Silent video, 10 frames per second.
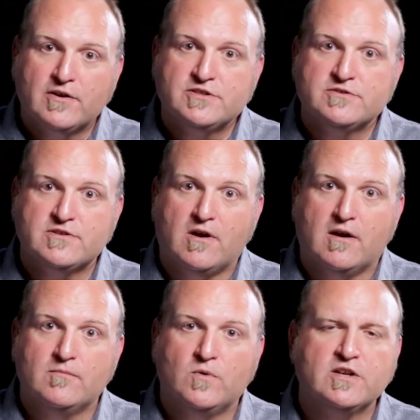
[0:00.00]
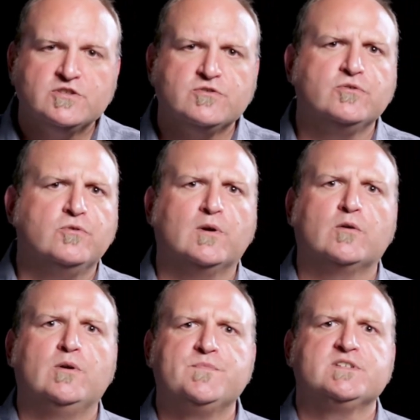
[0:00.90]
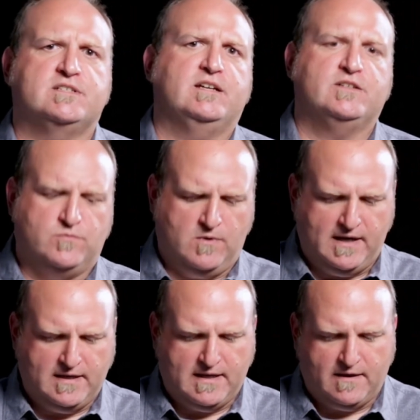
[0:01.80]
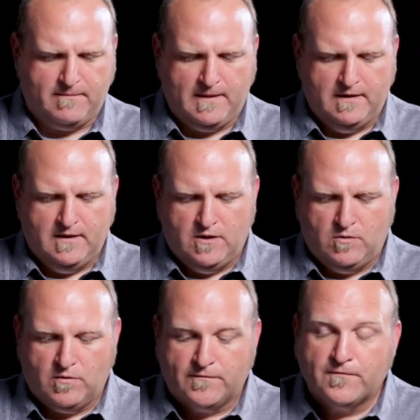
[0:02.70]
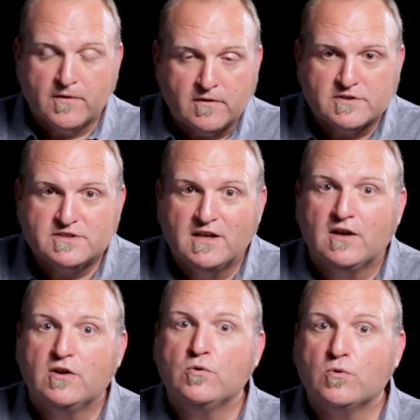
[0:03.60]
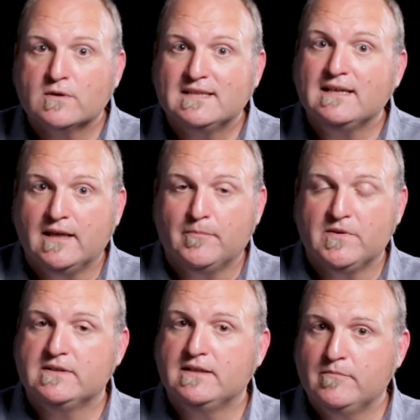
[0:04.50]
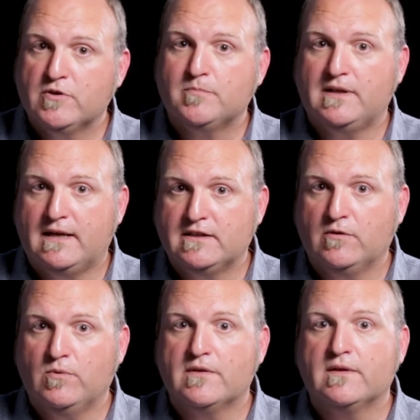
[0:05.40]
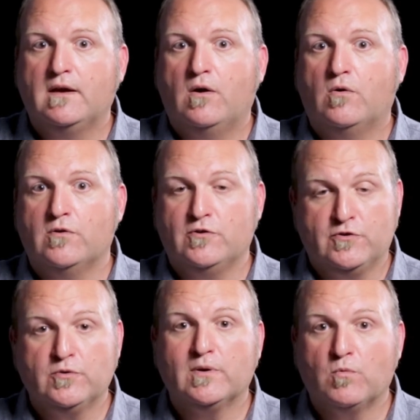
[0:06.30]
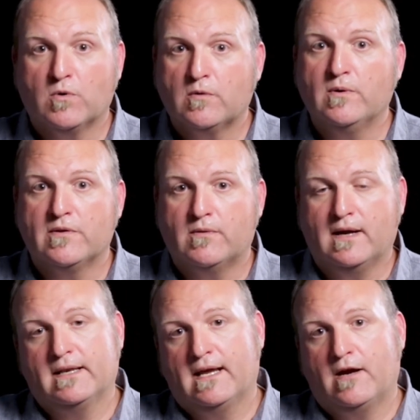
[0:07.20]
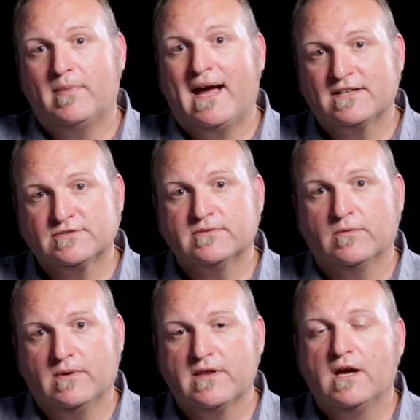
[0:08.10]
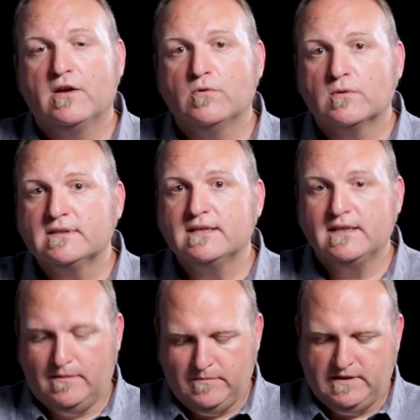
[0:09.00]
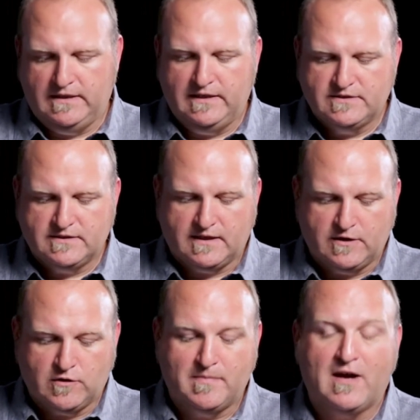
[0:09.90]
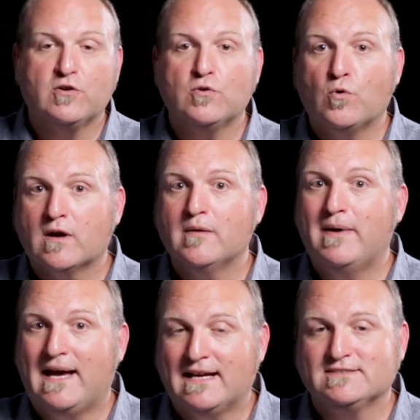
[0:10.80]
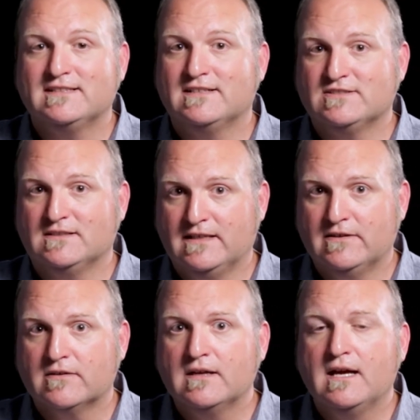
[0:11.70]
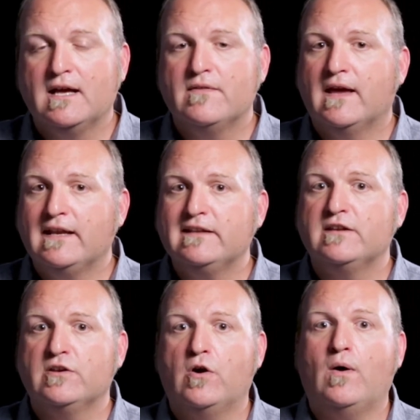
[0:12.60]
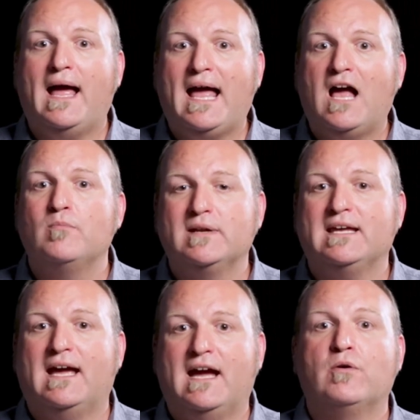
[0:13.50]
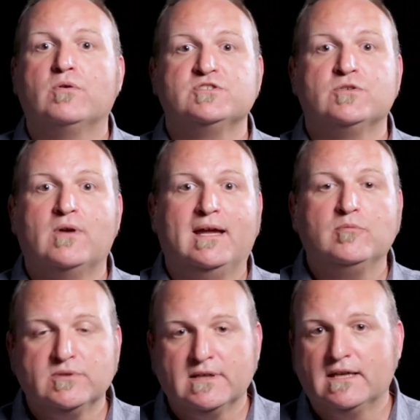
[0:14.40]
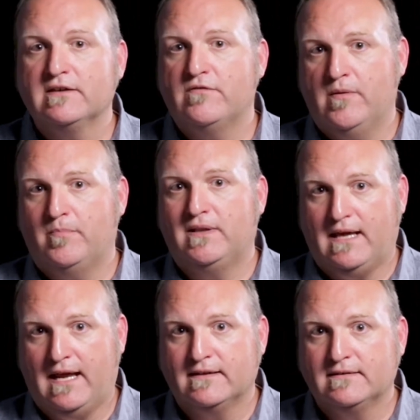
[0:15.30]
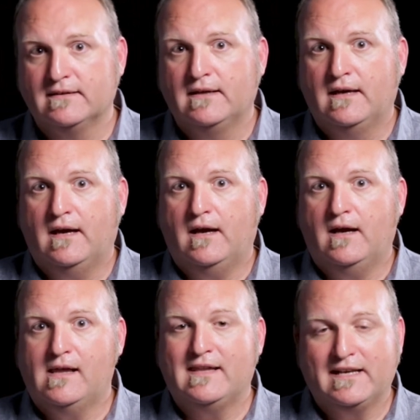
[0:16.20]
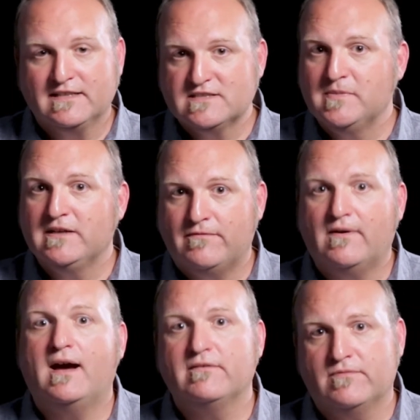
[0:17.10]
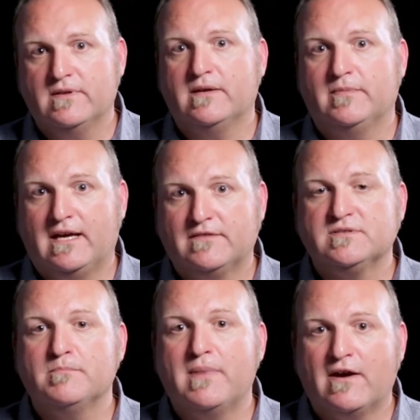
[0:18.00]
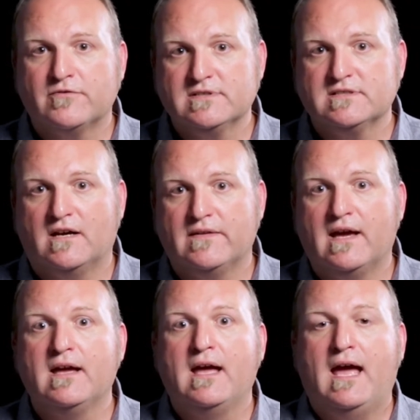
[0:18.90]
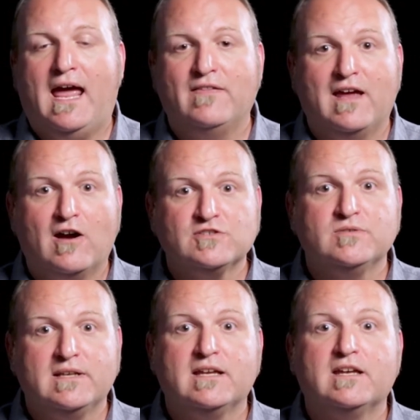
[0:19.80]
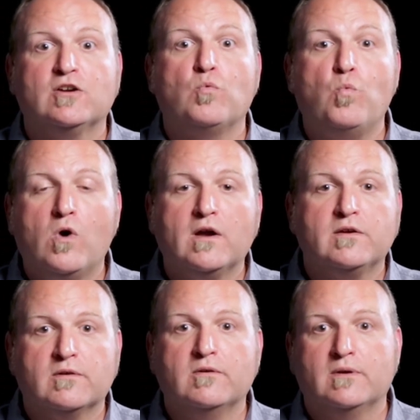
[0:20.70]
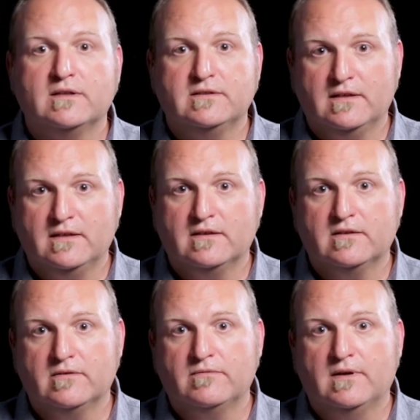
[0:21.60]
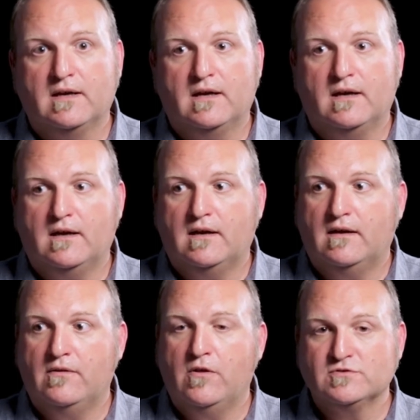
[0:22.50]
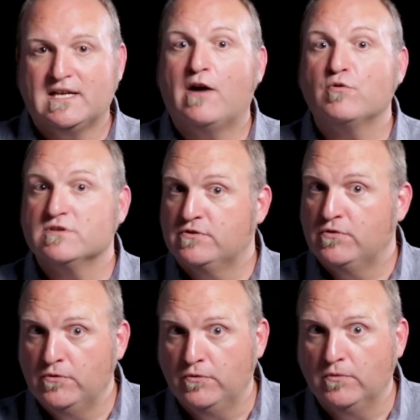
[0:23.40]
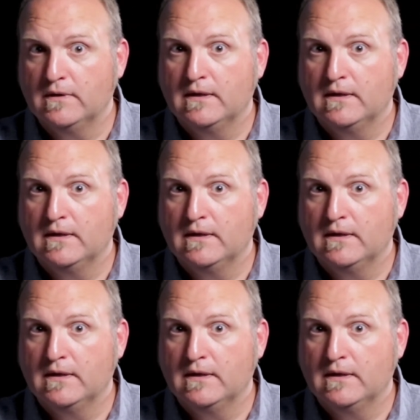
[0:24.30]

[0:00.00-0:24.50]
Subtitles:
could you start? What could you do to equip the saints right now? Well, first, your team, the team you're planting with or that you're doing work with right now, pastoring with, your team needs to hear about your capacity as a leader. They need to know how many hours you're able to give the plant. And that needs to be defined for them and to have some boundaries on that. And they also need to hear what you're going to give those hours to.